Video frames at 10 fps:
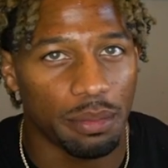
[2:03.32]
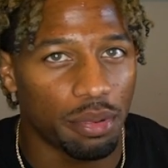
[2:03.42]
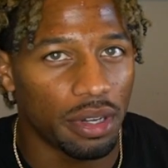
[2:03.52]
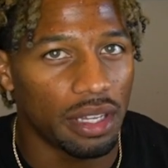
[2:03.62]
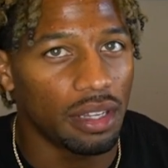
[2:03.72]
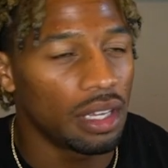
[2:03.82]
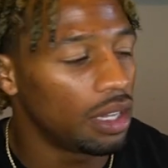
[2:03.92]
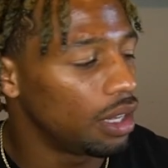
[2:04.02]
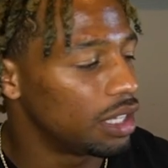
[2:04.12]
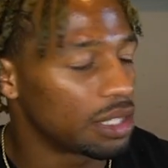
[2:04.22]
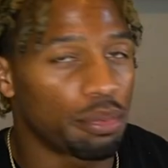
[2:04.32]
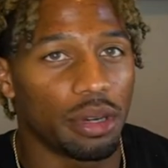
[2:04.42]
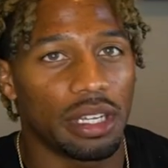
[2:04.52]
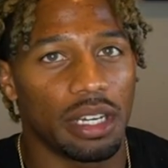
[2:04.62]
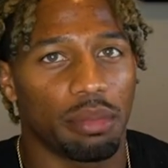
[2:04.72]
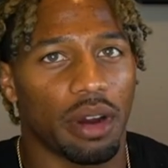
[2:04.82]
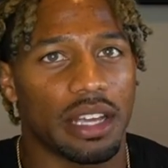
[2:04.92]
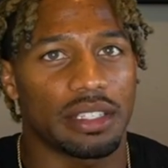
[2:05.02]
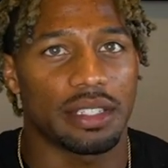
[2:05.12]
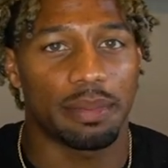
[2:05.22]
is a pretty is a pretty good
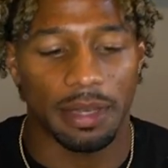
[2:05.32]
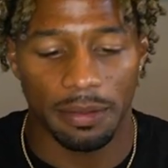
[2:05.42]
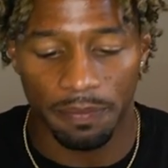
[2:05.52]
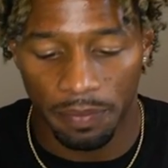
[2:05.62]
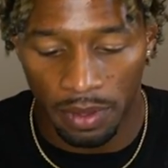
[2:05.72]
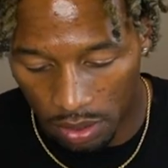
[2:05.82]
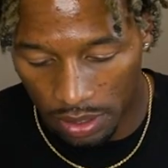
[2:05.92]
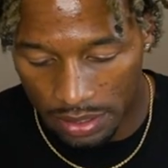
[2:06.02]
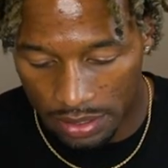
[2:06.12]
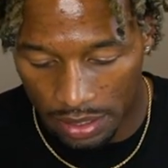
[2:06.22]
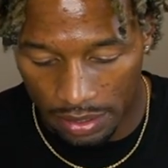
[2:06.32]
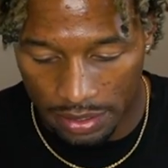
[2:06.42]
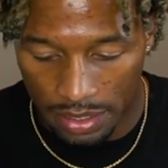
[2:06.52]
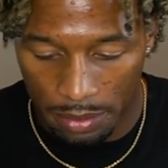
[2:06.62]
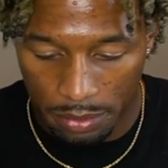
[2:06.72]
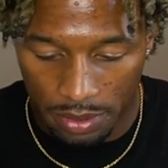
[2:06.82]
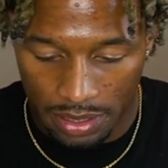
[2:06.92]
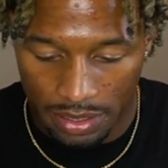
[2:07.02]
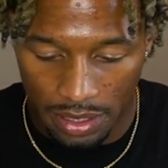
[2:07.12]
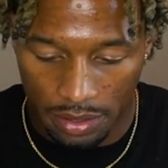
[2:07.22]
price to spend. So let's see. This comes with
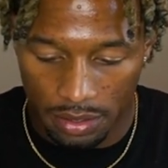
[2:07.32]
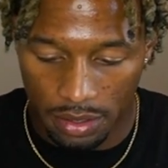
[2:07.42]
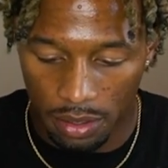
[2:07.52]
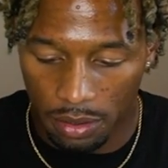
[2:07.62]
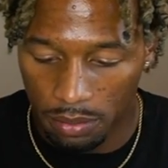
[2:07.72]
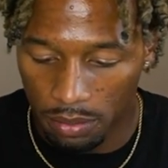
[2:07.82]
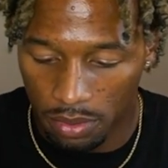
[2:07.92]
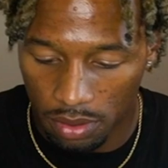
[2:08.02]
the stethoscope.